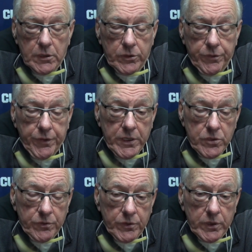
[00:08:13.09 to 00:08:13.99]

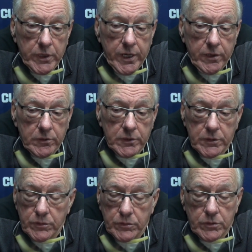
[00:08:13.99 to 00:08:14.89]
defensively,
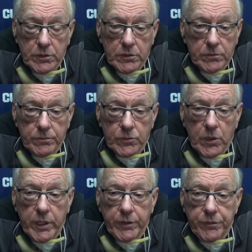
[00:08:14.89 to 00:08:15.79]
Allen is
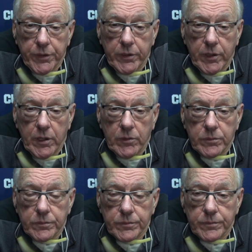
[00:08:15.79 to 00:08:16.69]
trying to figure out.
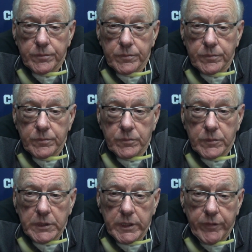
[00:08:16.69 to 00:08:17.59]

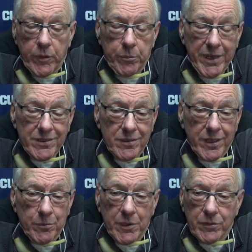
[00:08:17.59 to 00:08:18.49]
He gave up
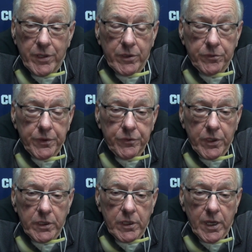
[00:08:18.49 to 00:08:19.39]
baseline about 10 or
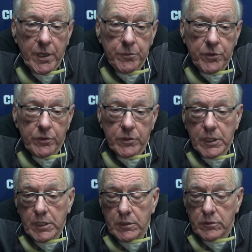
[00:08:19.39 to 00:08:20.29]
15 times, and
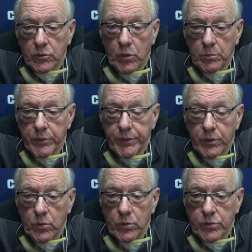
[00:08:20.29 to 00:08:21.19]
normally in the
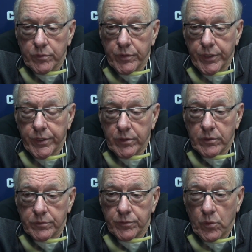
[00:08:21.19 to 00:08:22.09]
course of a
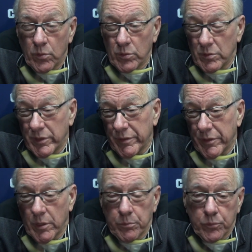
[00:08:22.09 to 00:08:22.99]
year, a forward will give
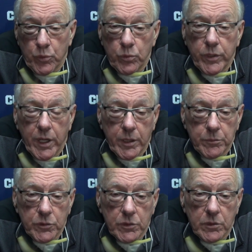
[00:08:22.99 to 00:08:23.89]
it up two
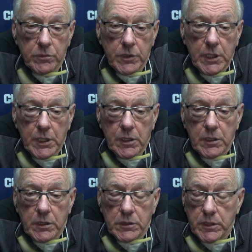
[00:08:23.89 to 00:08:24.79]
times. So
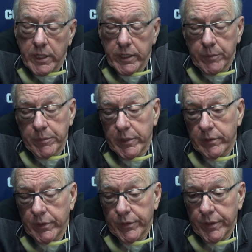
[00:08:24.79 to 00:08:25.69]
he's got to get better
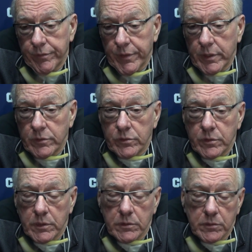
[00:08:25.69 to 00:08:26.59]
on defense,
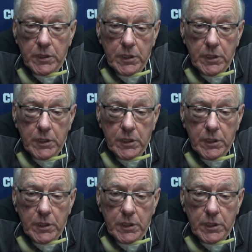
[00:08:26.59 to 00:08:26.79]
and